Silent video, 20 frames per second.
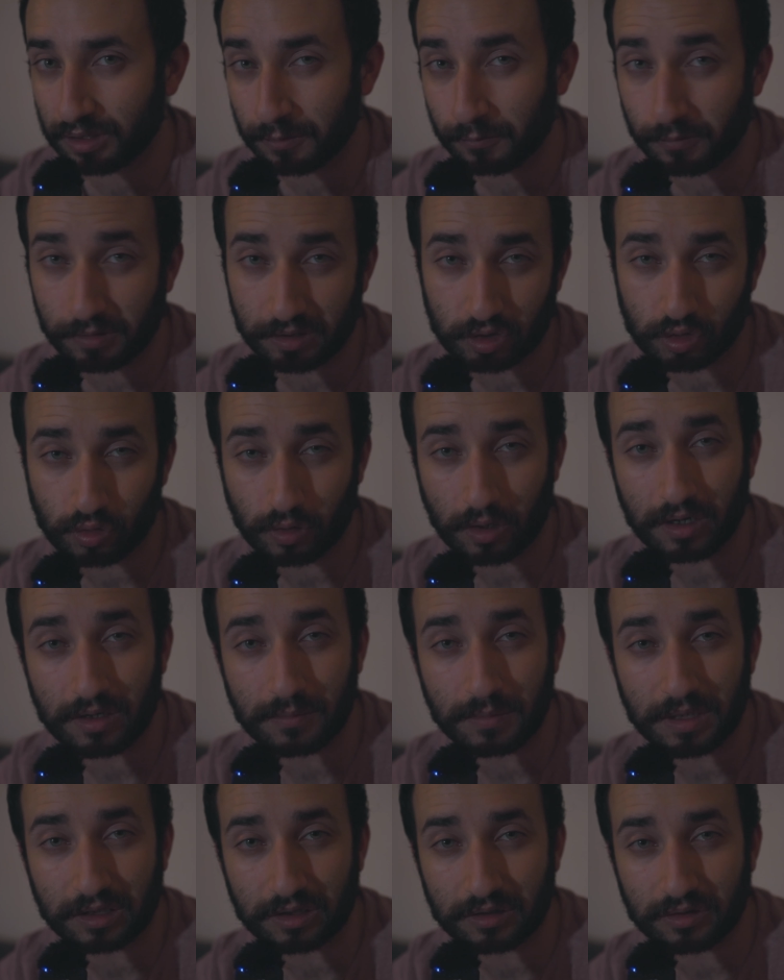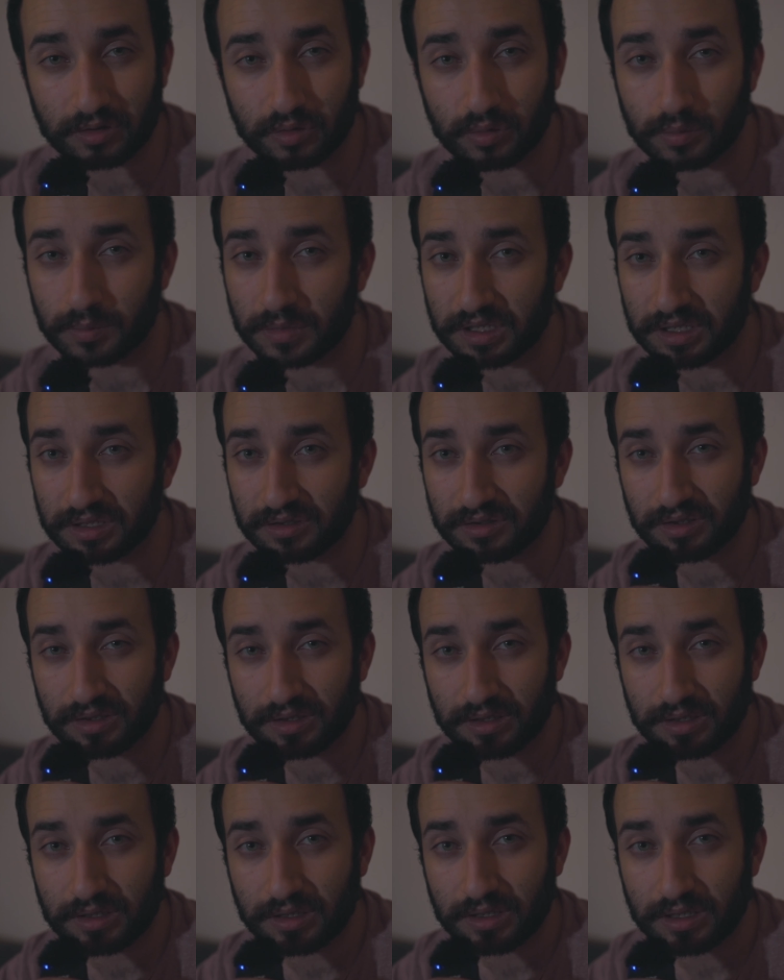I want to try and make a two minute
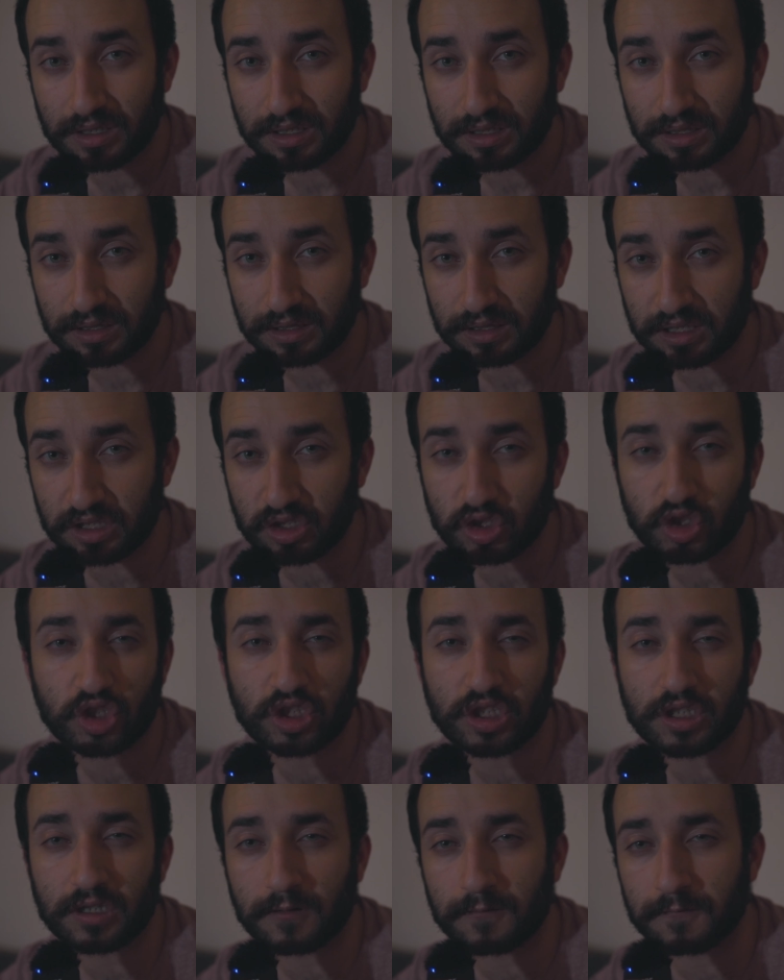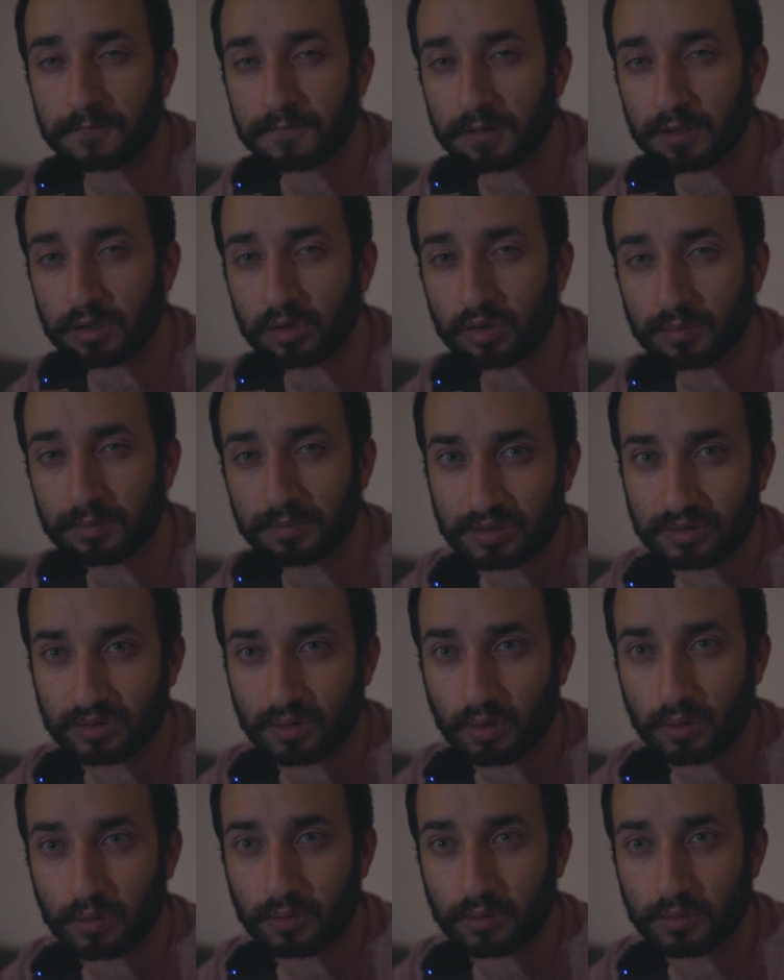Lynchian film.
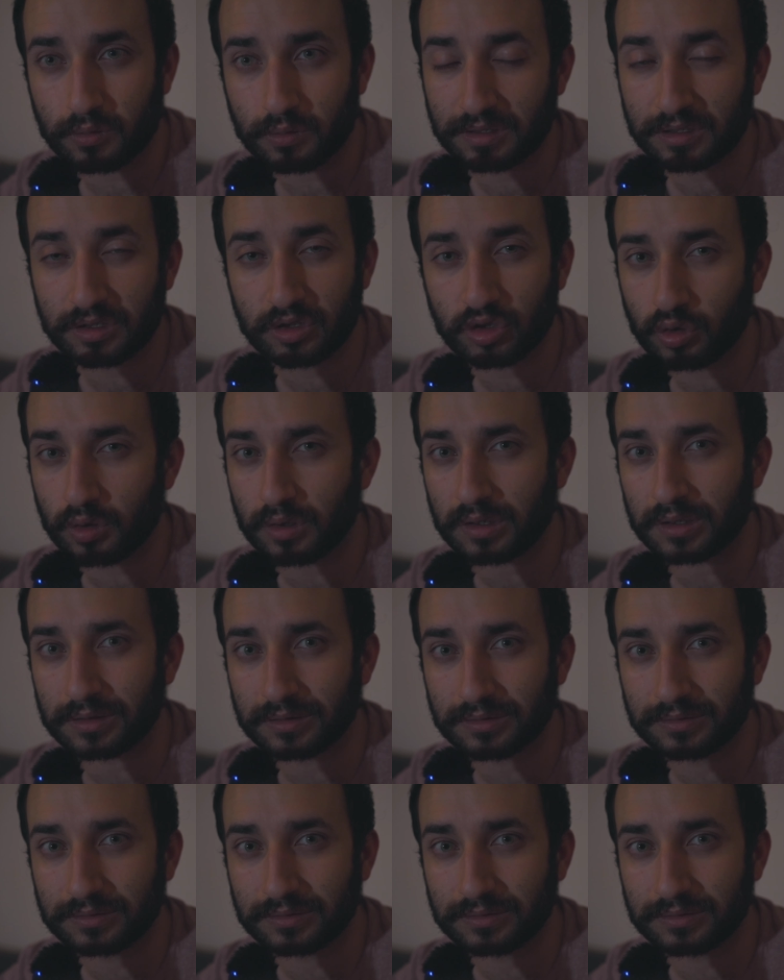So enjoy.